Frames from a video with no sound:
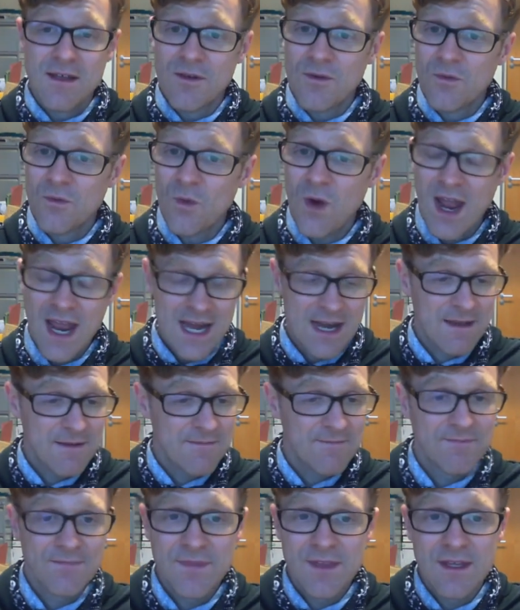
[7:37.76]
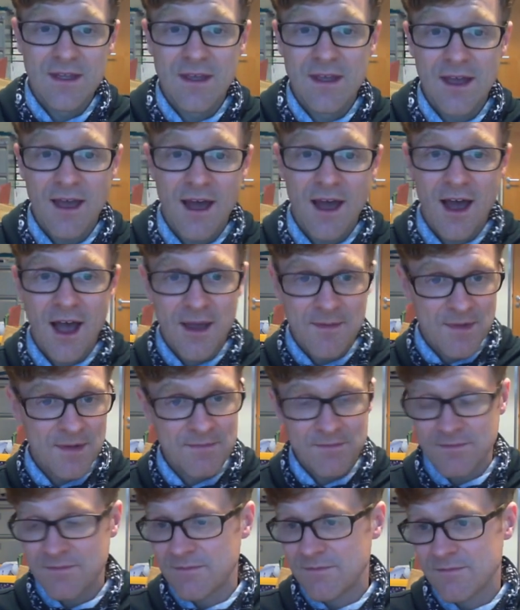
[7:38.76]
when I'm
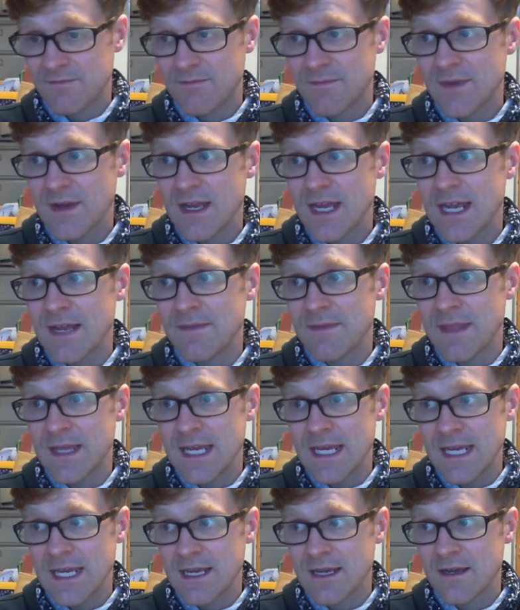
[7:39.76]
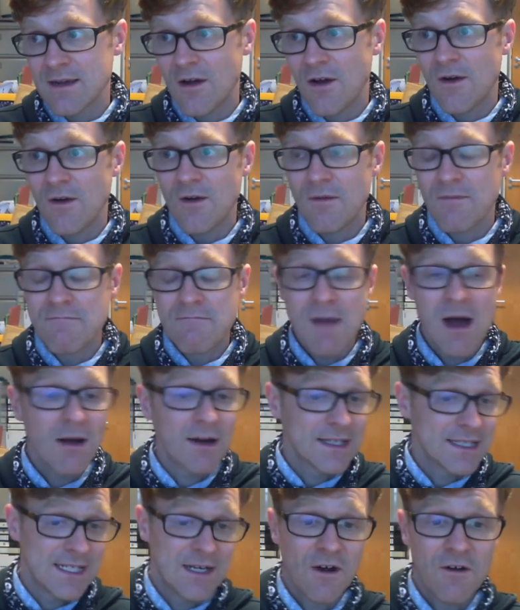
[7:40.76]
in the
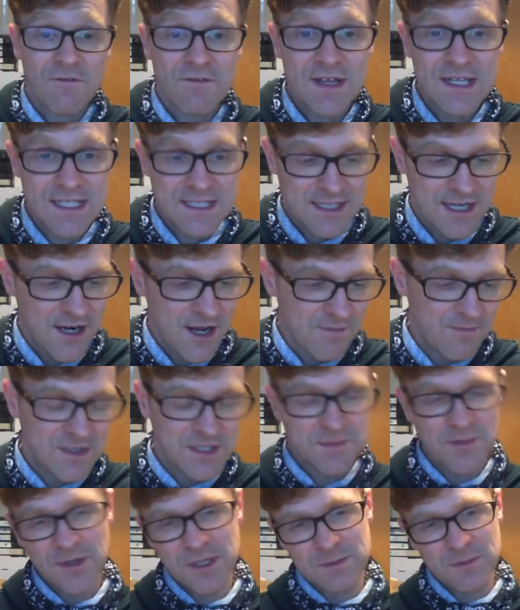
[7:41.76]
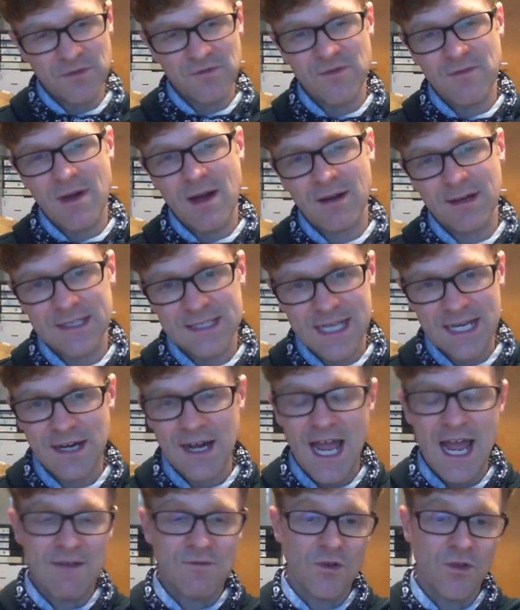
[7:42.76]
marketing office and I'm responsible for marketing and I
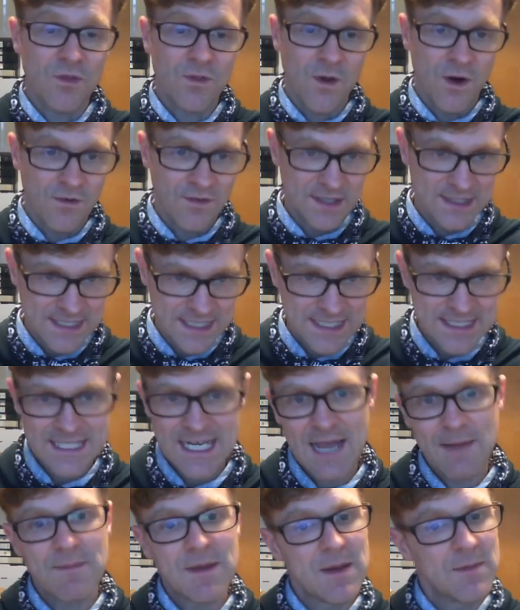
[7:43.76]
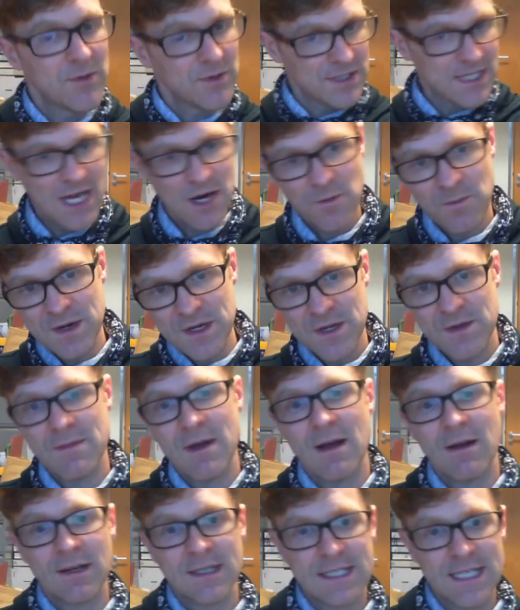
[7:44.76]
have authority to get people to help me do
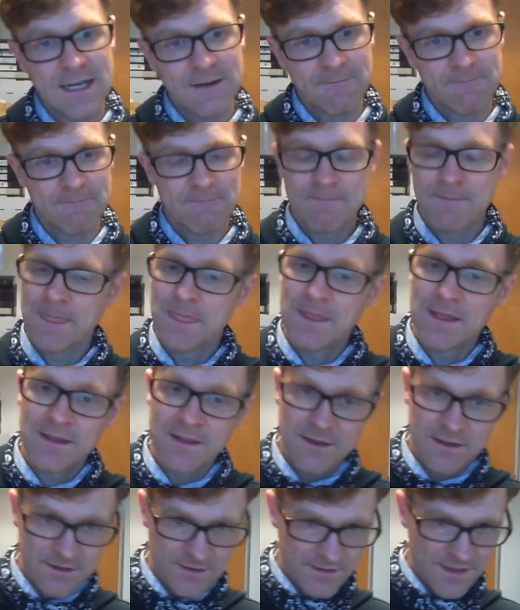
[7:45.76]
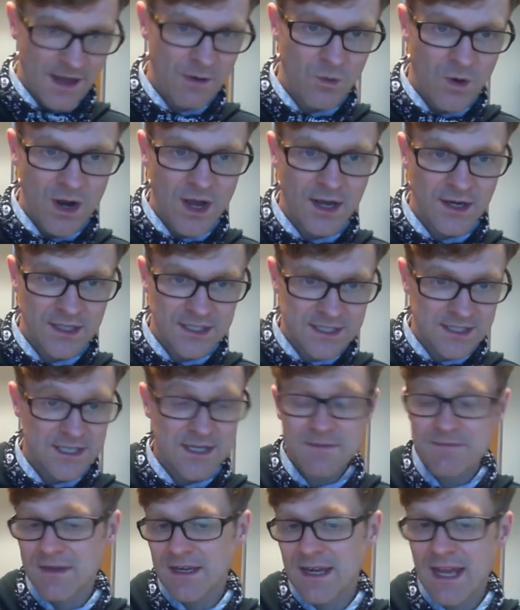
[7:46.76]
marketing, that works.
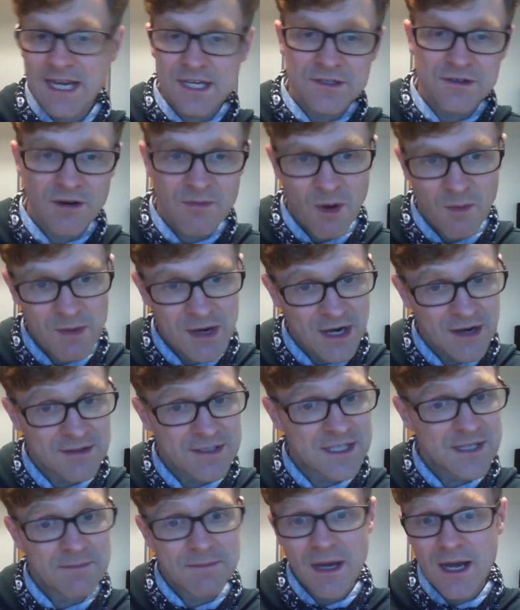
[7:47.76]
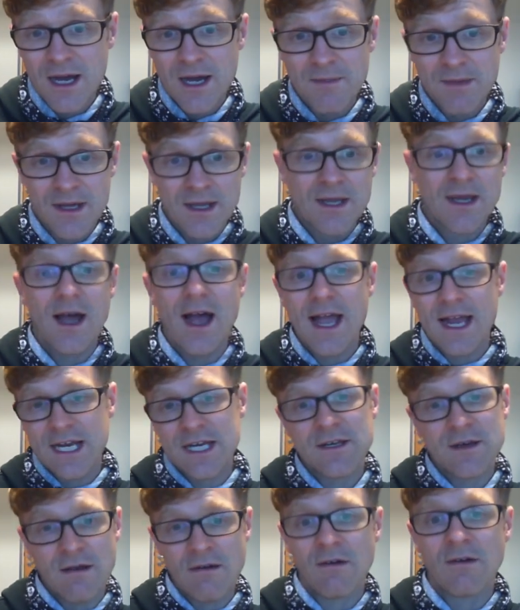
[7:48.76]
But later on, when we go to the pub, I
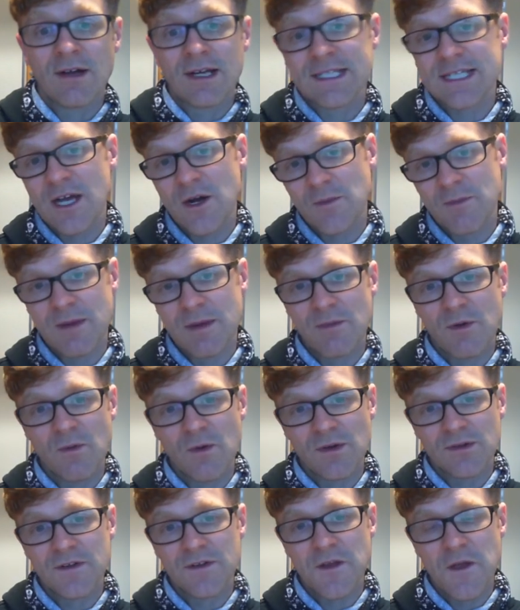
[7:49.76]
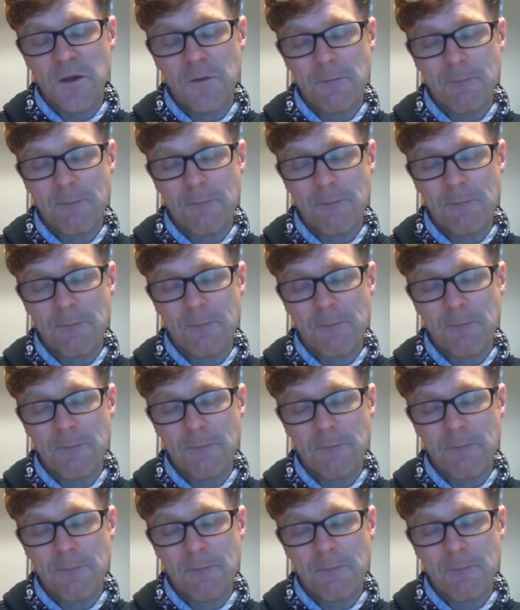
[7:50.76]
can no longer tell people what to do